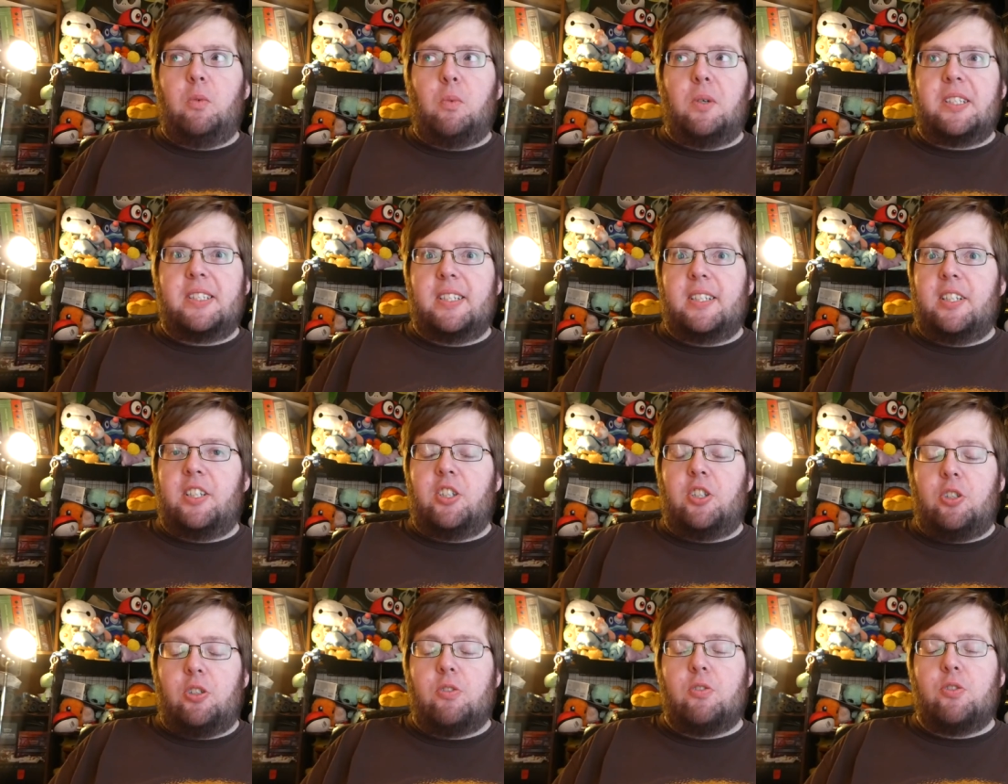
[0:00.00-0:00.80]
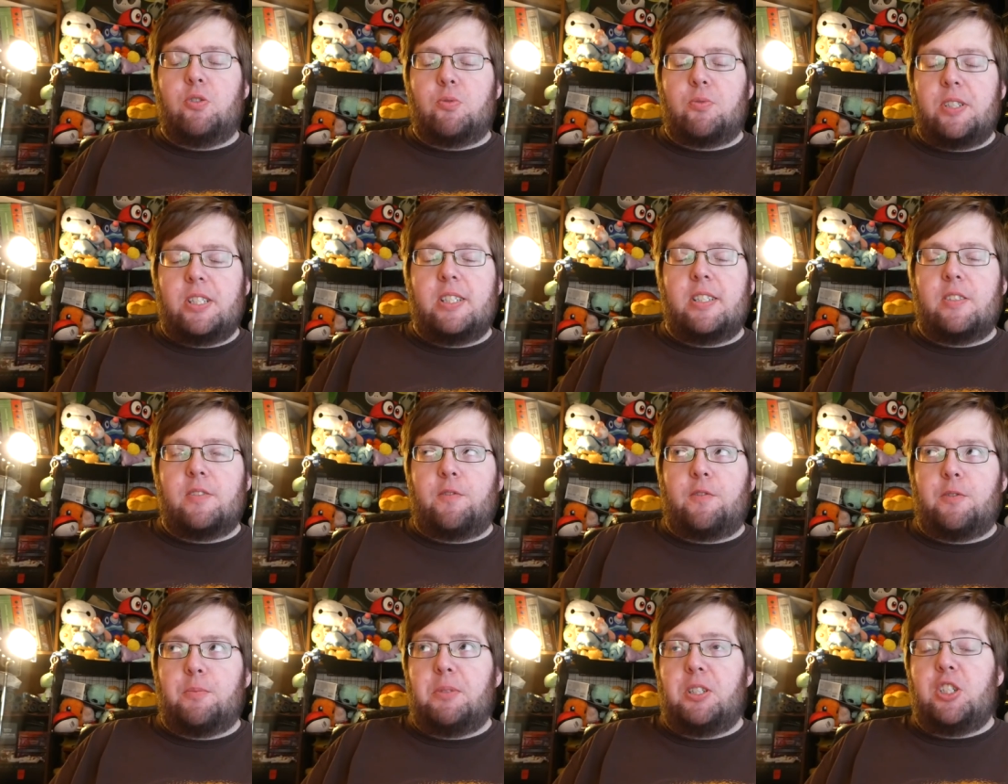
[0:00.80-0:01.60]
wasn't a huge
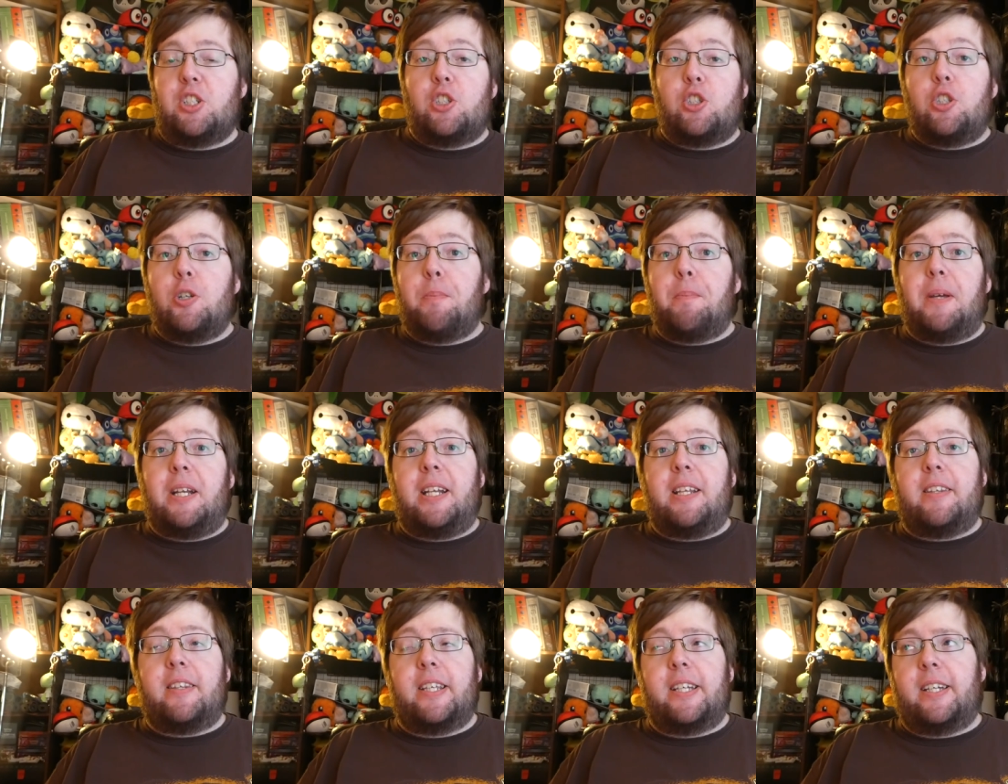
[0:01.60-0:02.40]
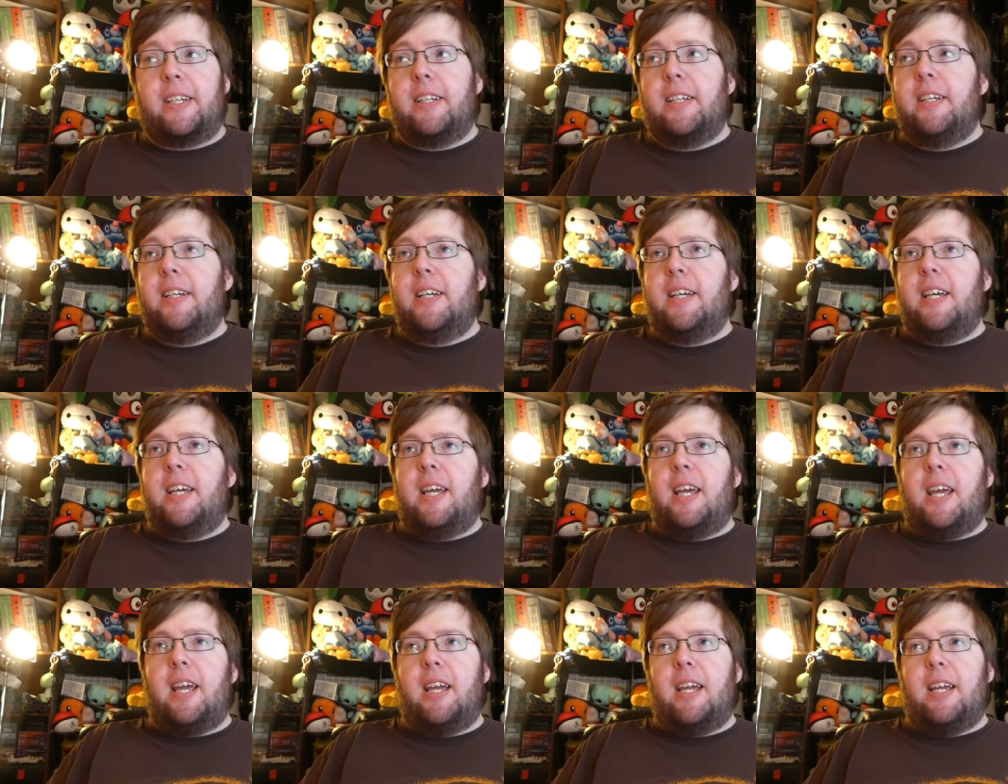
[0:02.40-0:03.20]
reason for me to ship anything.
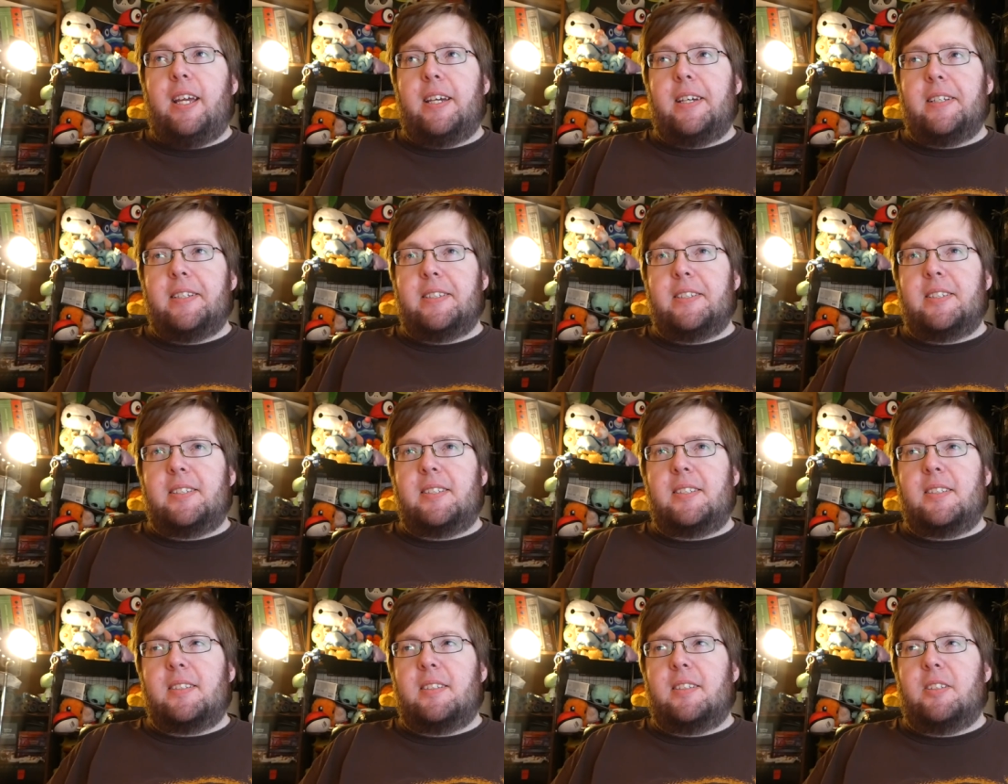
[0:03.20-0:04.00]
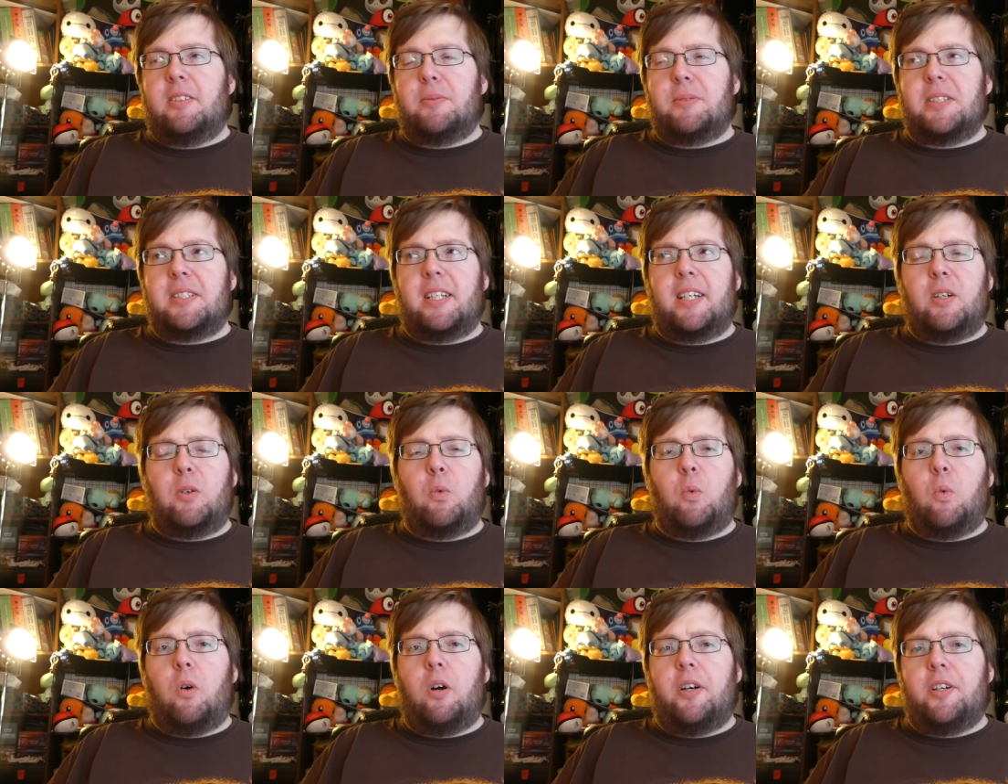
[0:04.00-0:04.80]
And there was like
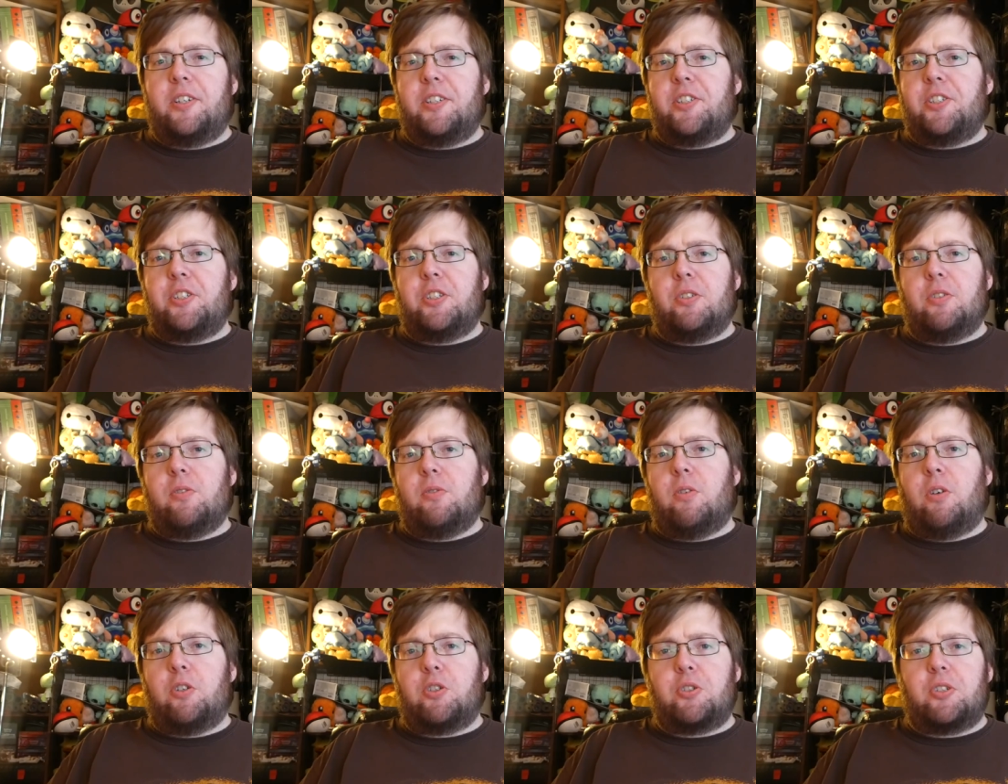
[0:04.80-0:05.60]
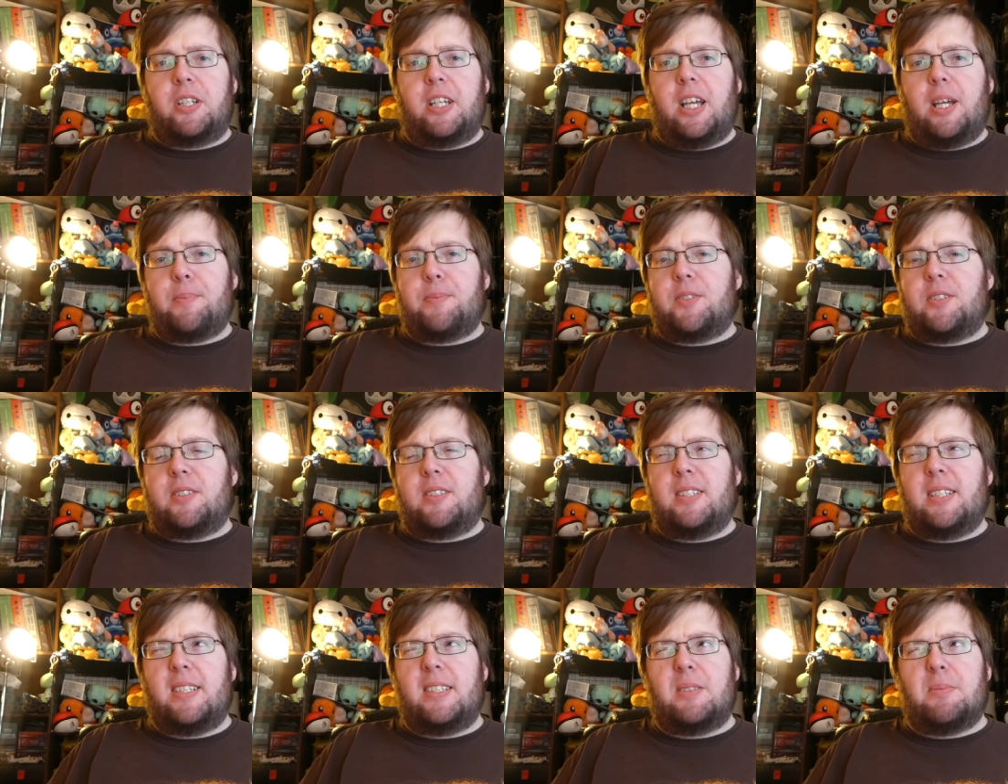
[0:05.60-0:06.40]
one or two Ultra Capsule
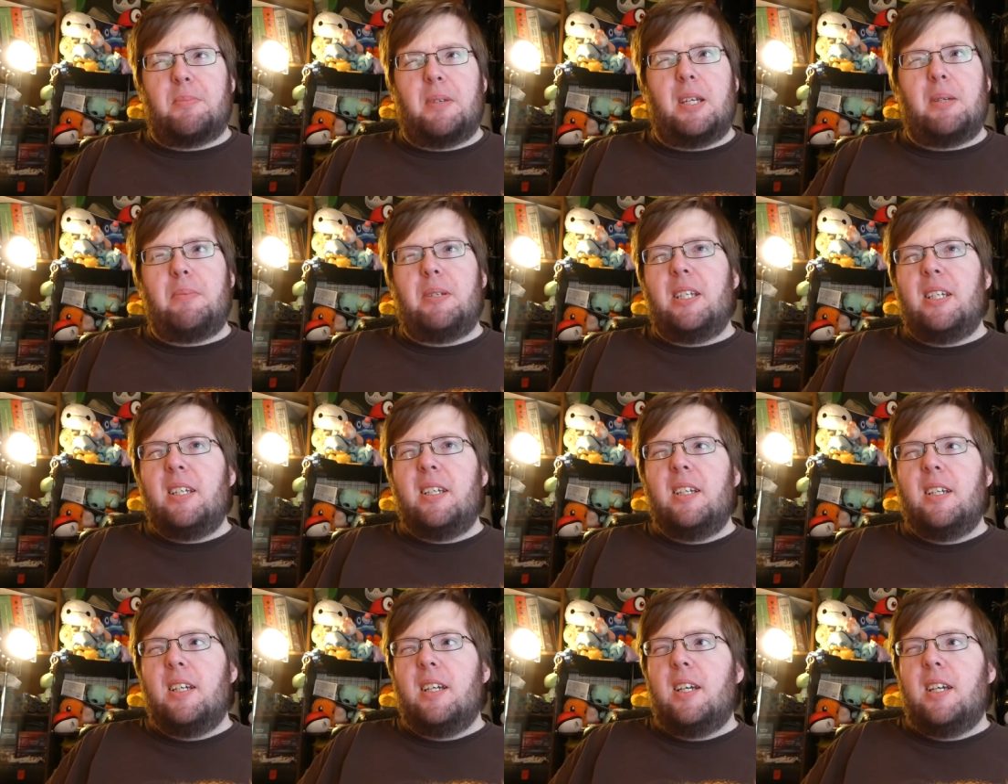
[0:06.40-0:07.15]
sets, maybe.